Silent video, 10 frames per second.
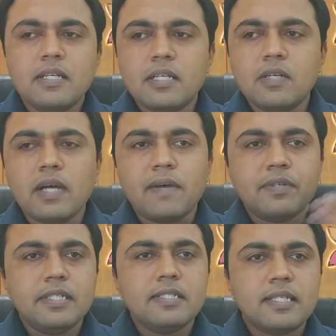Now
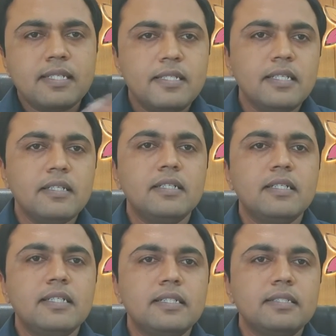after discussing
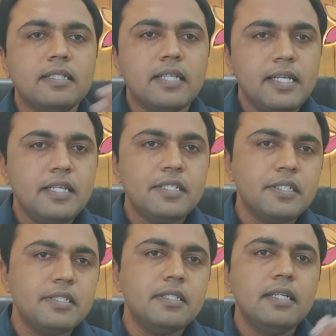the
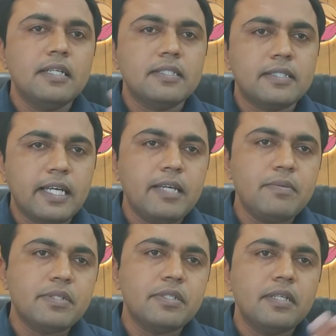radiation, the
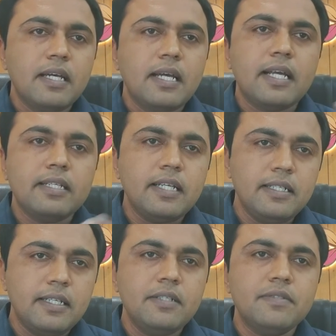types and the
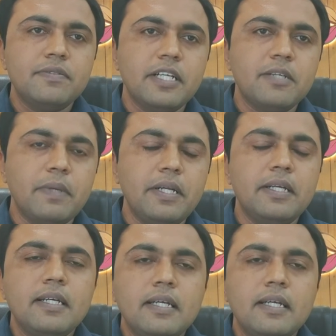intent of treatment,